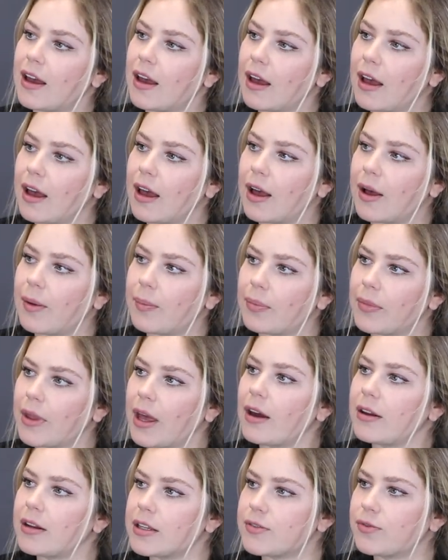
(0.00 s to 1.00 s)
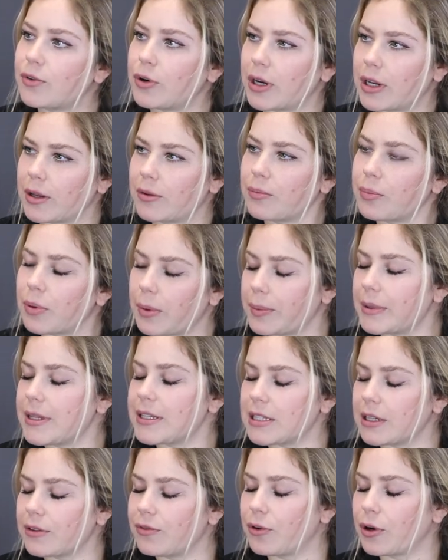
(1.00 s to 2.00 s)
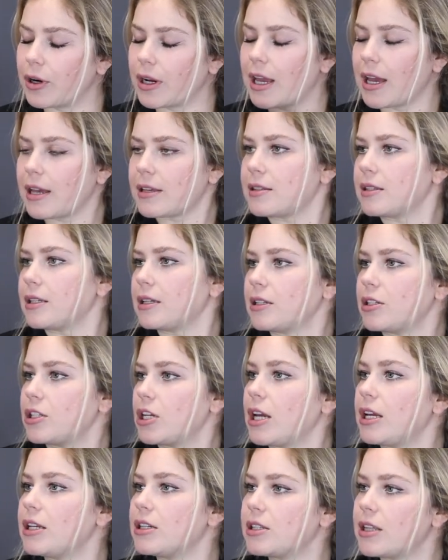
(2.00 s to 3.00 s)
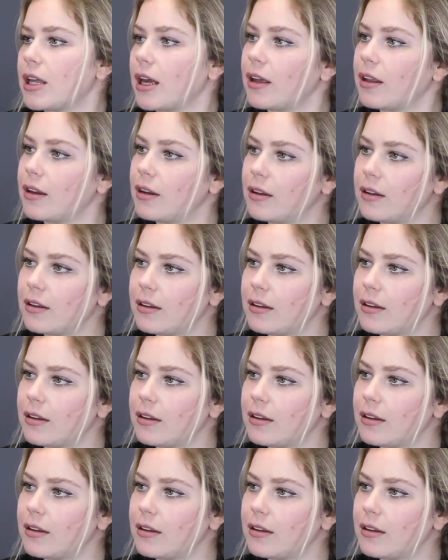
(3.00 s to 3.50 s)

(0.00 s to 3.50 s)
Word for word: How does probabilistic forecasting change that?